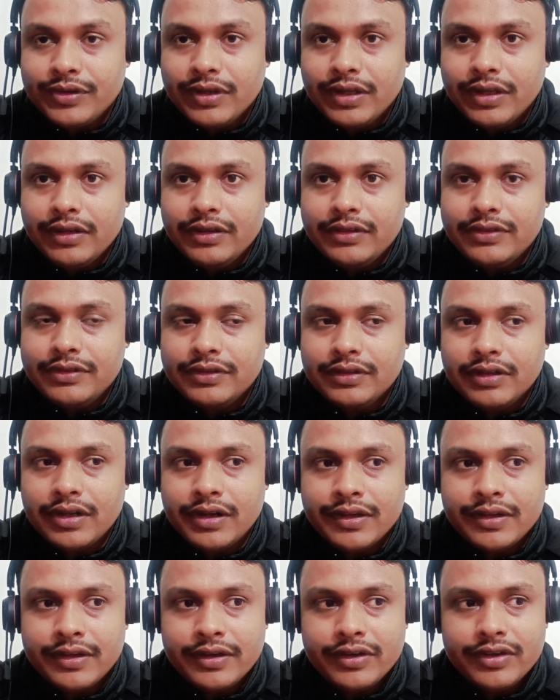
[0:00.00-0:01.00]
there is
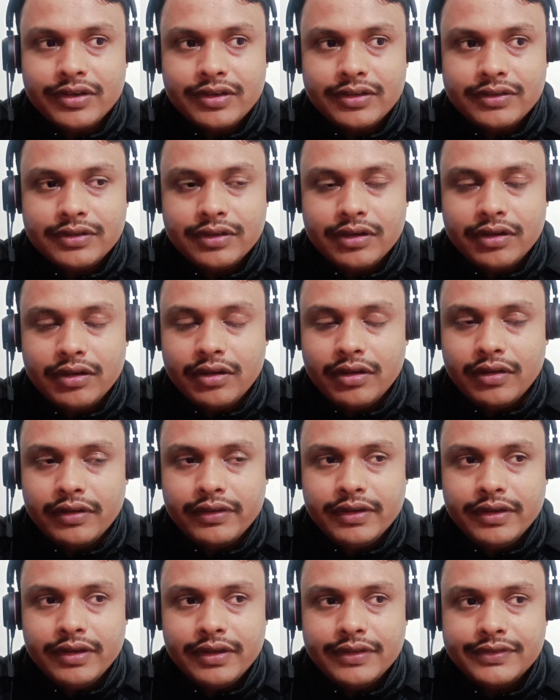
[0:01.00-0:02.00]
another
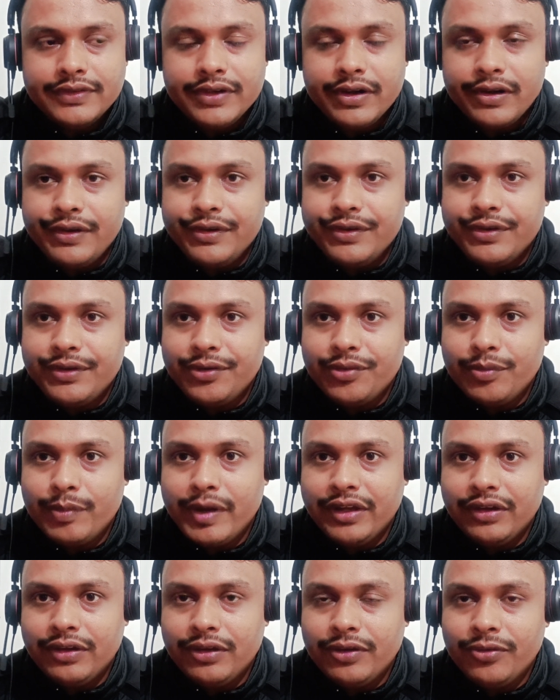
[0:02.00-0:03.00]
case related to
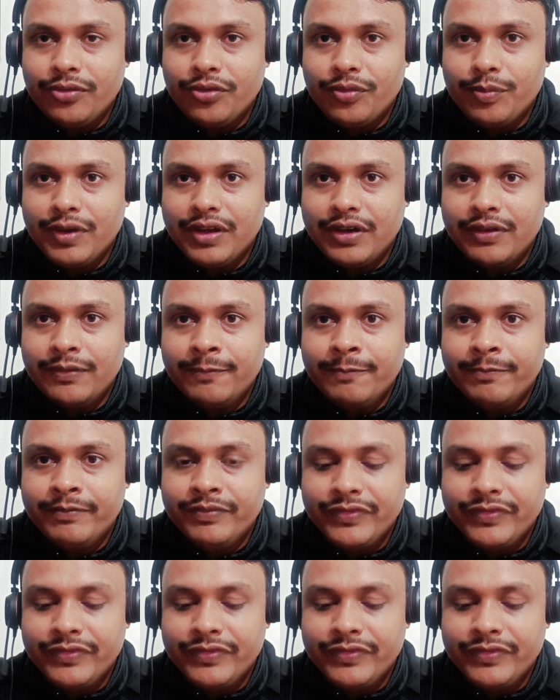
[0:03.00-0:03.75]
banking domain.